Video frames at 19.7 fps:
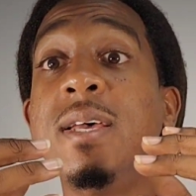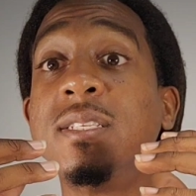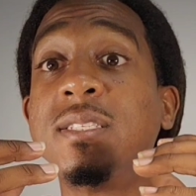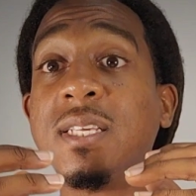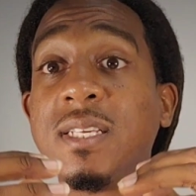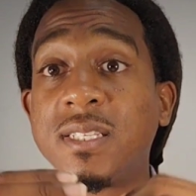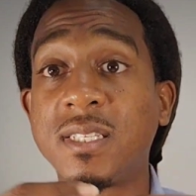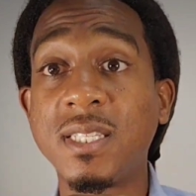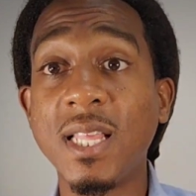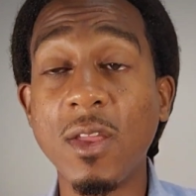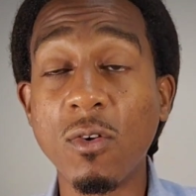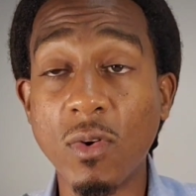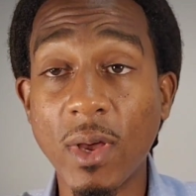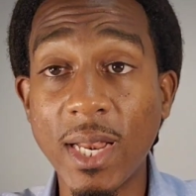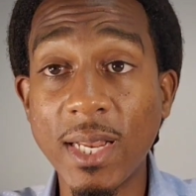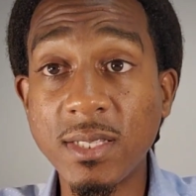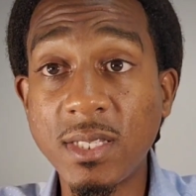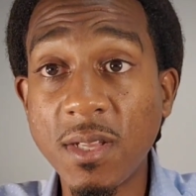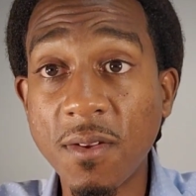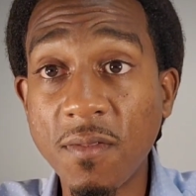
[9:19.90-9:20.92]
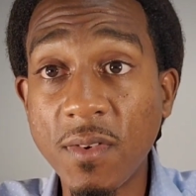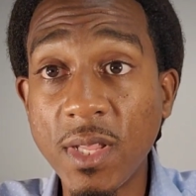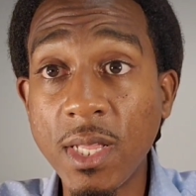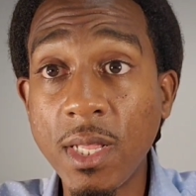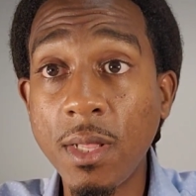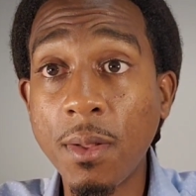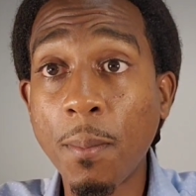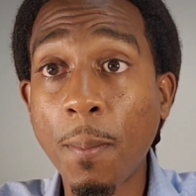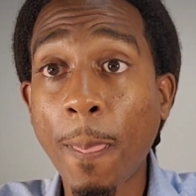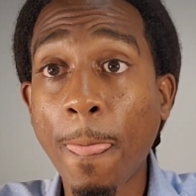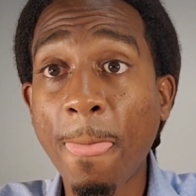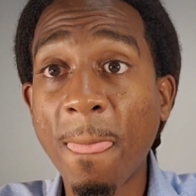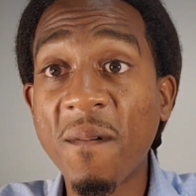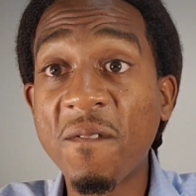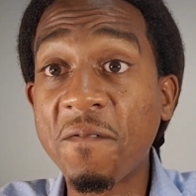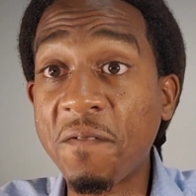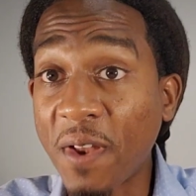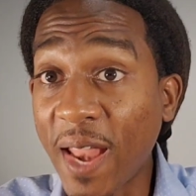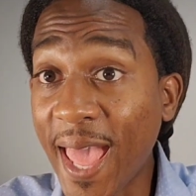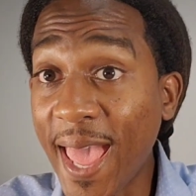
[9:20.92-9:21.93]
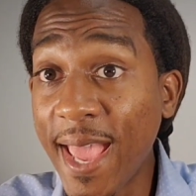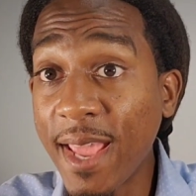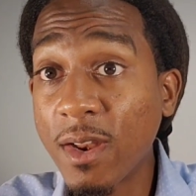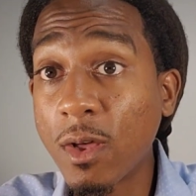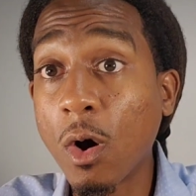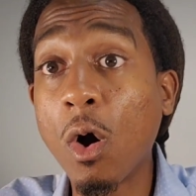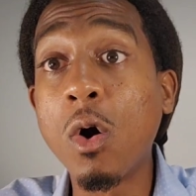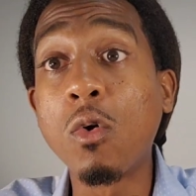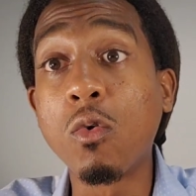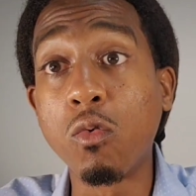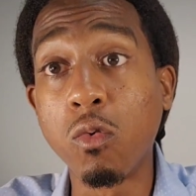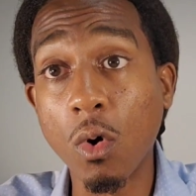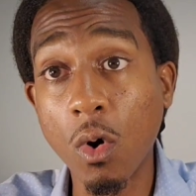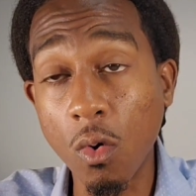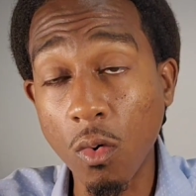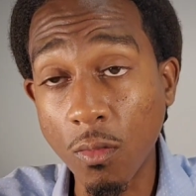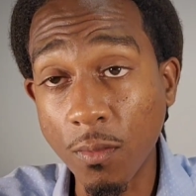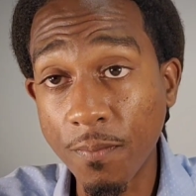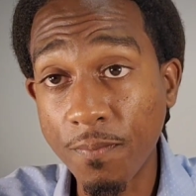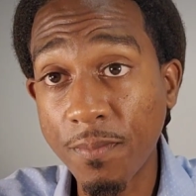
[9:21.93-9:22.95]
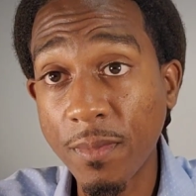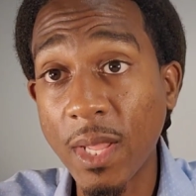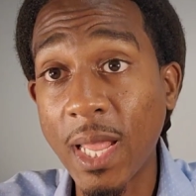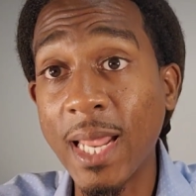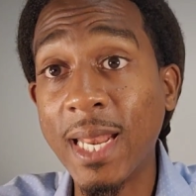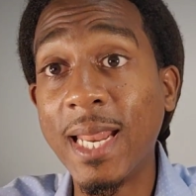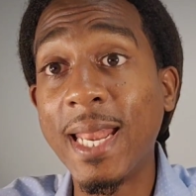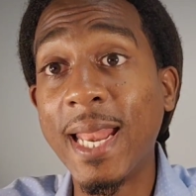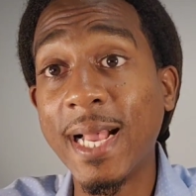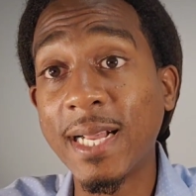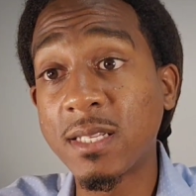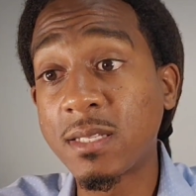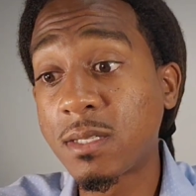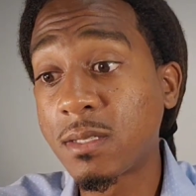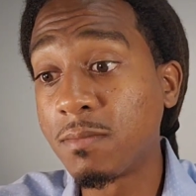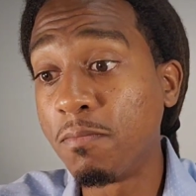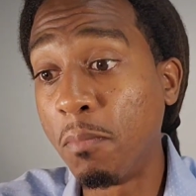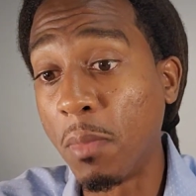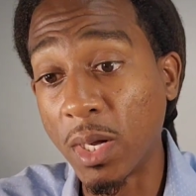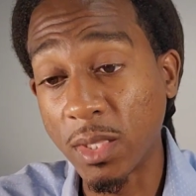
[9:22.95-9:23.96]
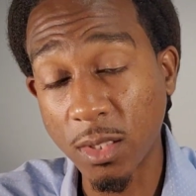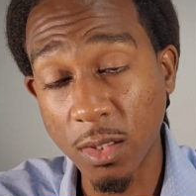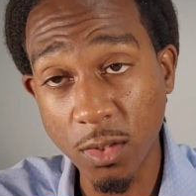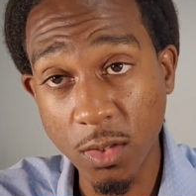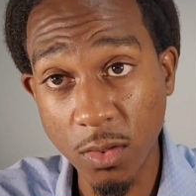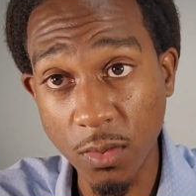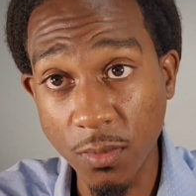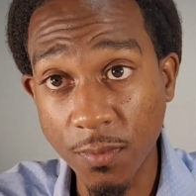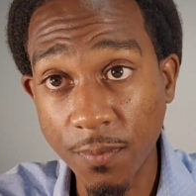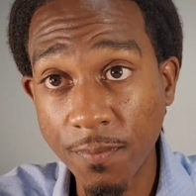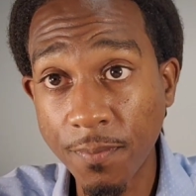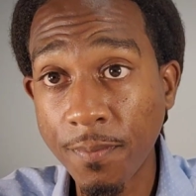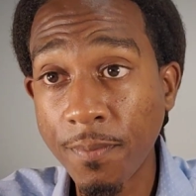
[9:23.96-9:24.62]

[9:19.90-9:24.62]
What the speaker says: to stay relatively flat or grow in the next month or two.